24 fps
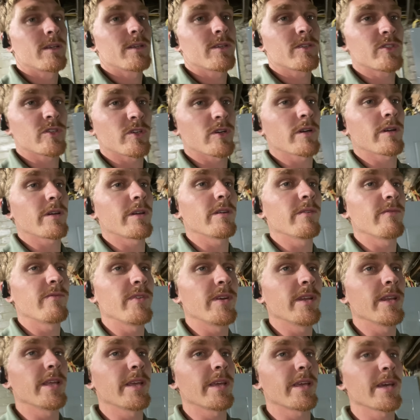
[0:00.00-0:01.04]
circuit
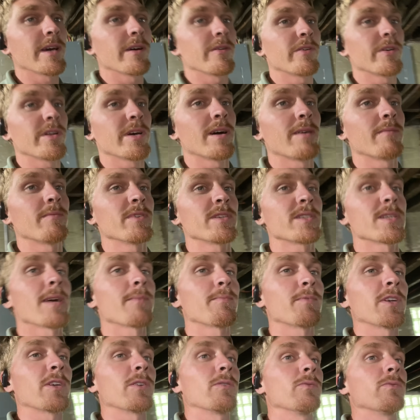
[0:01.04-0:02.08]
feeding countertop
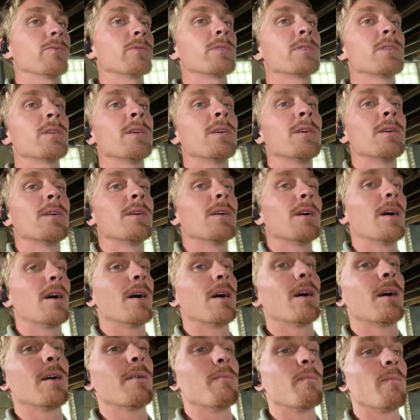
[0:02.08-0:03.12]
receptacles,
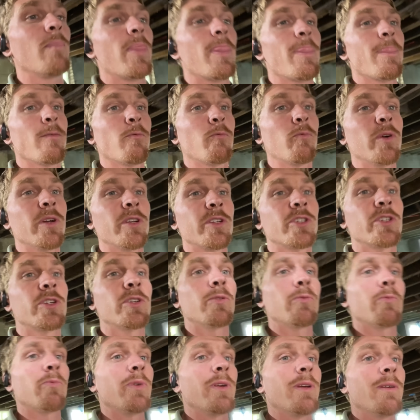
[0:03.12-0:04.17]
um, which
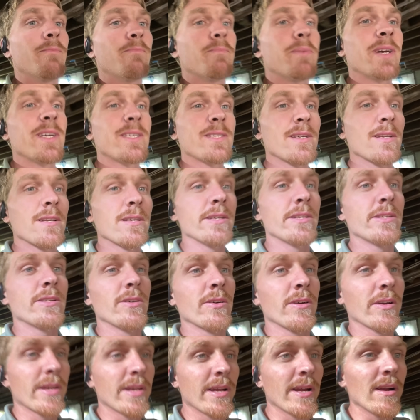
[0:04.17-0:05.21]
we basically
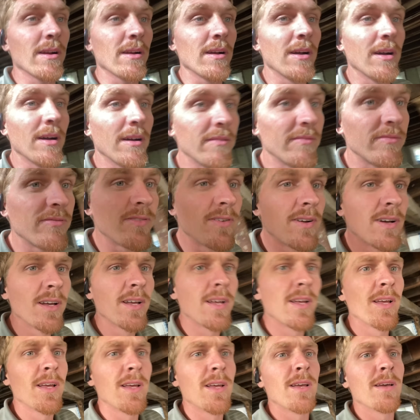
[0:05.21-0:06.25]
took care of
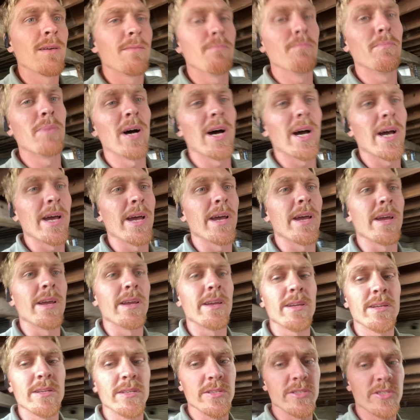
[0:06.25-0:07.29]
by
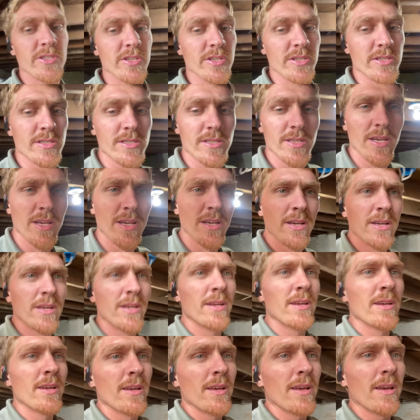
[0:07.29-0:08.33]
just
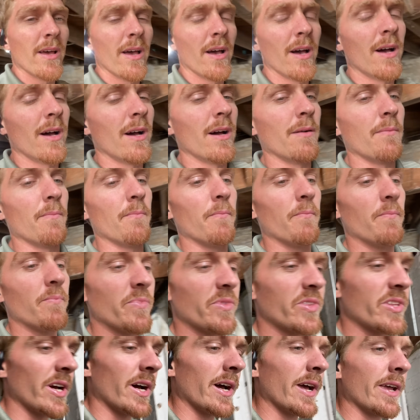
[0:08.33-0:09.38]
um,
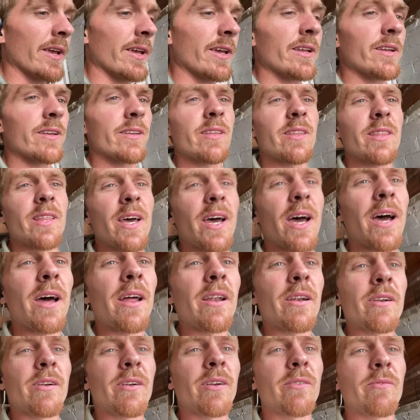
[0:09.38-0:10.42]
tying into
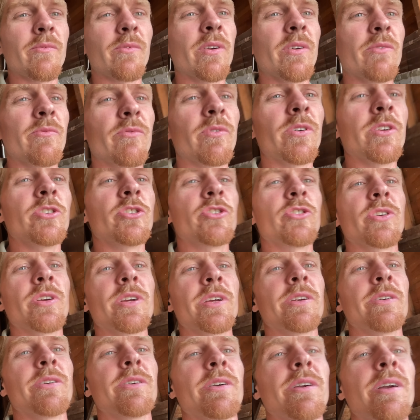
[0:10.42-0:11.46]
that
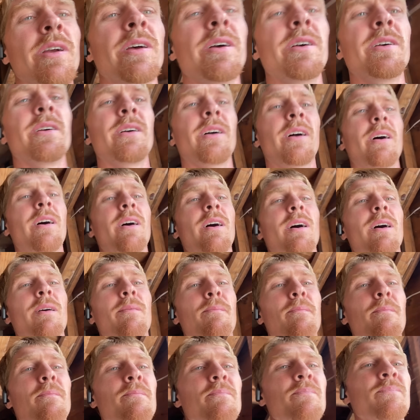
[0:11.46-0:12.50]
refrigerator
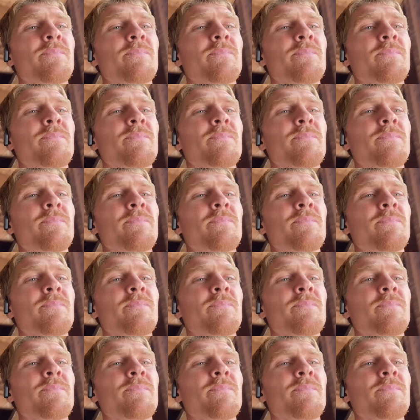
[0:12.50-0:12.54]
um,